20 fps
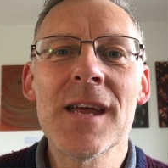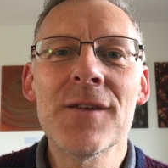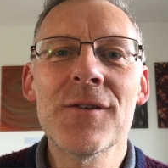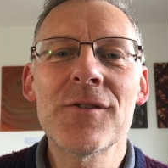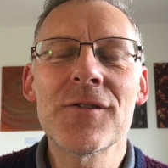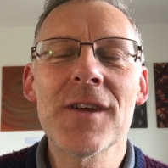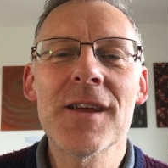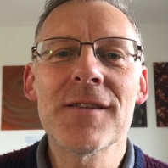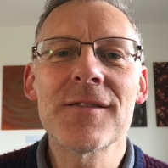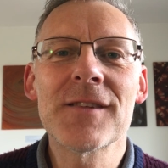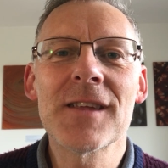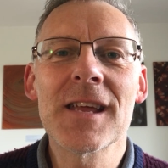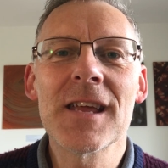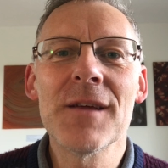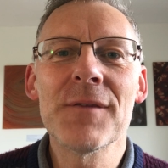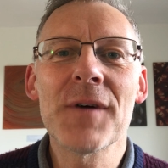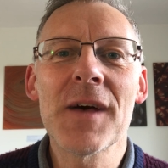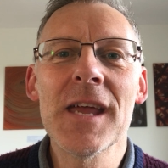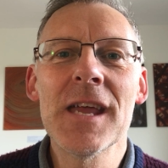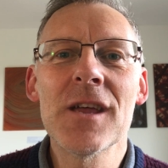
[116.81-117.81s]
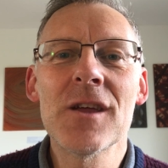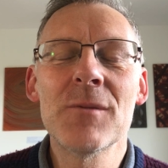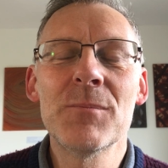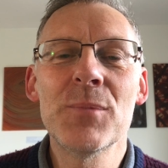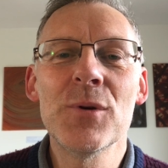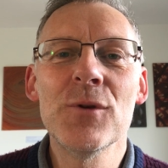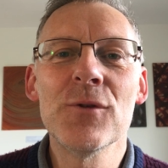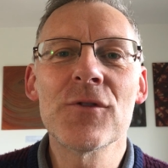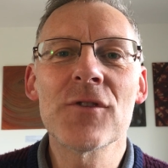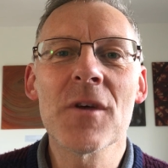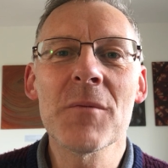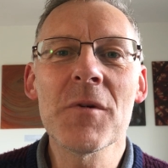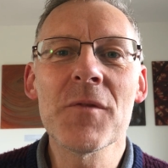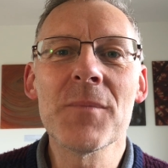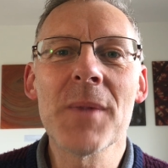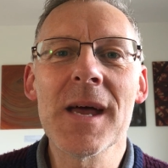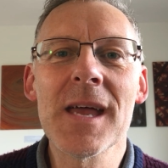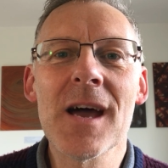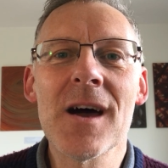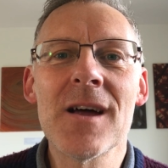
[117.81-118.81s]
interesting if I could put some
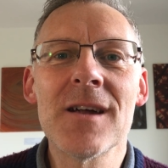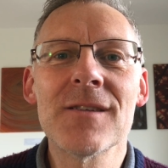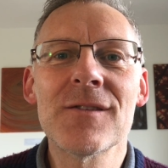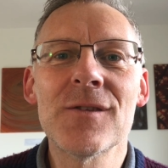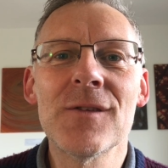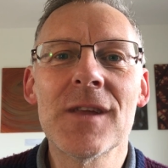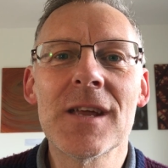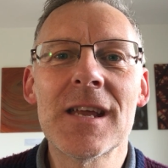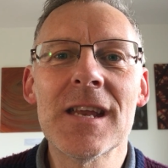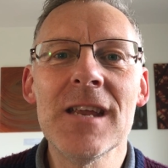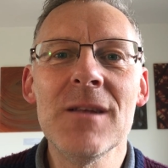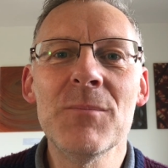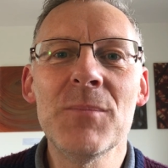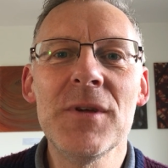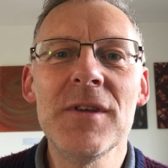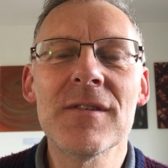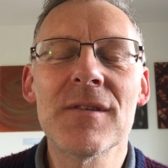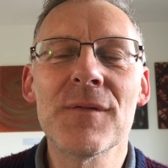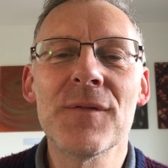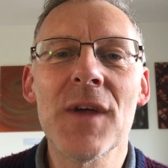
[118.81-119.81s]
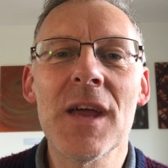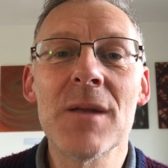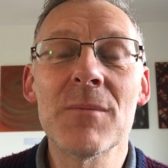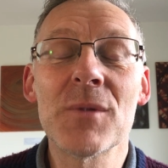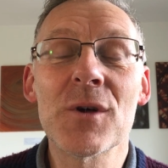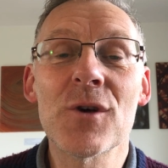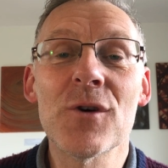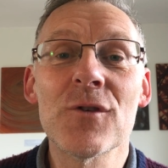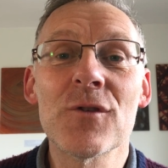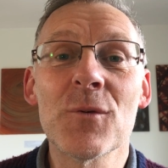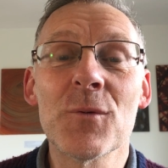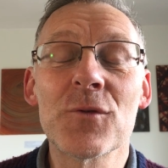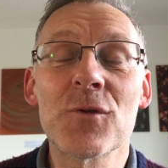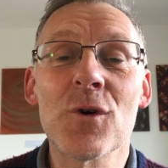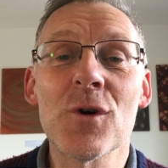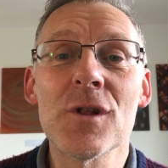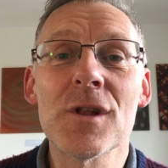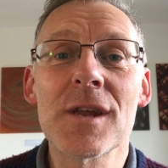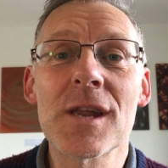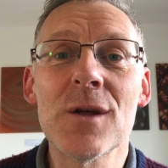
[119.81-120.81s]
of my art to the Greenpeace event because it was
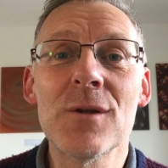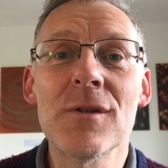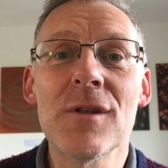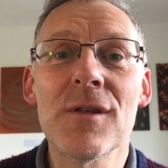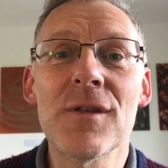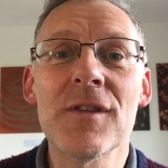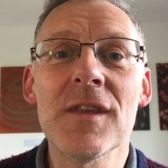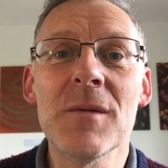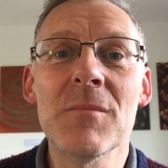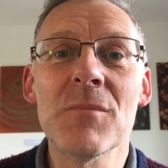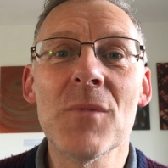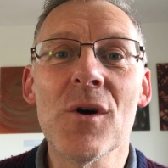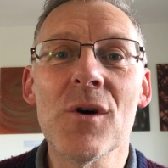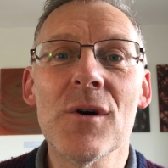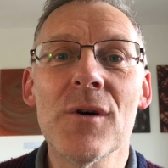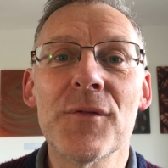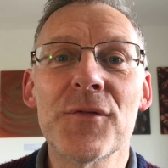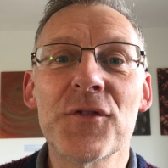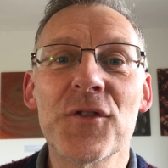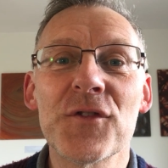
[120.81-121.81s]
all around the theme of